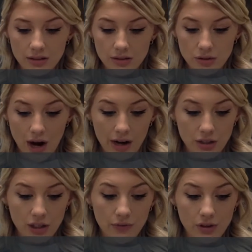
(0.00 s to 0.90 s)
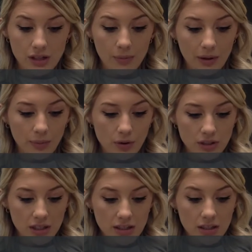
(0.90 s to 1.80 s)
strategy for assembling
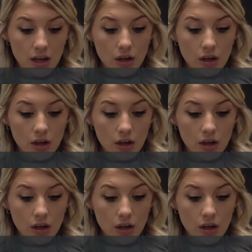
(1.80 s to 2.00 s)
proteins